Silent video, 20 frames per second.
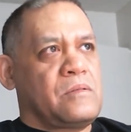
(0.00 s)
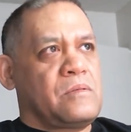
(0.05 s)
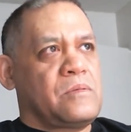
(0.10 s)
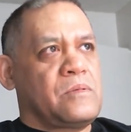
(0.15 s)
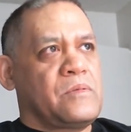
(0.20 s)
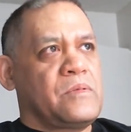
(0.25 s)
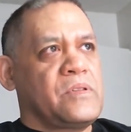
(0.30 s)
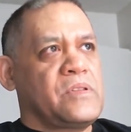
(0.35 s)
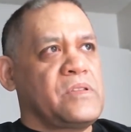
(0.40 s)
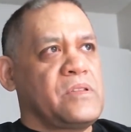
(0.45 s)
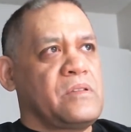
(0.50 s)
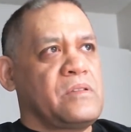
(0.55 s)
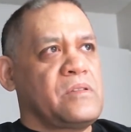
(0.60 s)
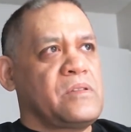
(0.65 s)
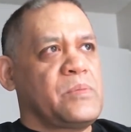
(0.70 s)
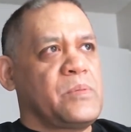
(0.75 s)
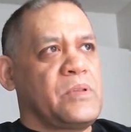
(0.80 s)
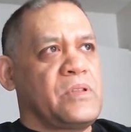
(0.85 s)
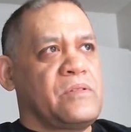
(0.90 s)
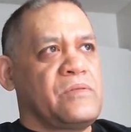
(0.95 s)
We see the
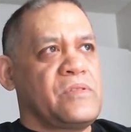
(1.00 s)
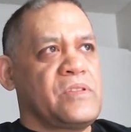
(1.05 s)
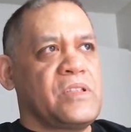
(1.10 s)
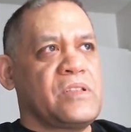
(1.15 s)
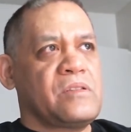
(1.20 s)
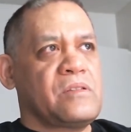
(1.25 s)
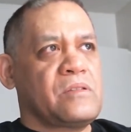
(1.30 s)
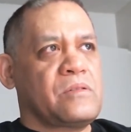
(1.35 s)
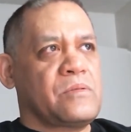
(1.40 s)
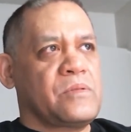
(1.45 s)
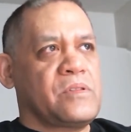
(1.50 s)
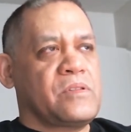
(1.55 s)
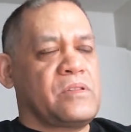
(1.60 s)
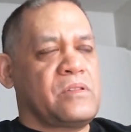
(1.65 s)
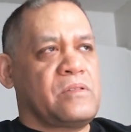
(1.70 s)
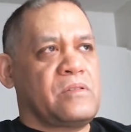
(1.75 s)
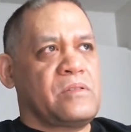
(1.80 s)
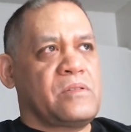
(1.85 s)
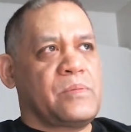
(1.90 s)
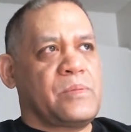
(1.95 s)
Spirit of Jesus, we see
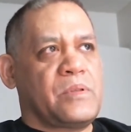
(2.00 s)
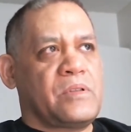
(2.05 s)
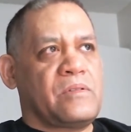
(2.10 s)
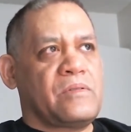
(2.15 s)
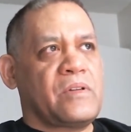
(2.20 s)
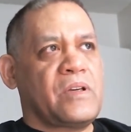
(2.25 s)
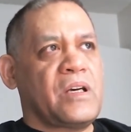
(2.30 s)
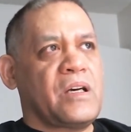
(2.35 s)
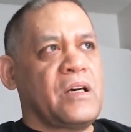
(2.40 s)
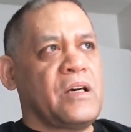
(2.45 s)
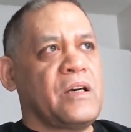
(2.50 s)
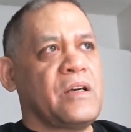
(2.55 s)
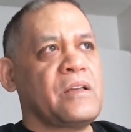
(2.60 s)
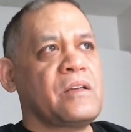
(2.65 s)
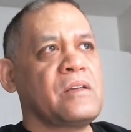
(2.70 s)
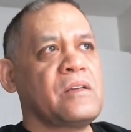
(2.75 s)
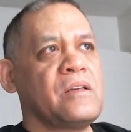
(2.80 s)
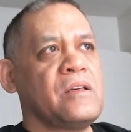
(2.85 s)
the Spirit of God,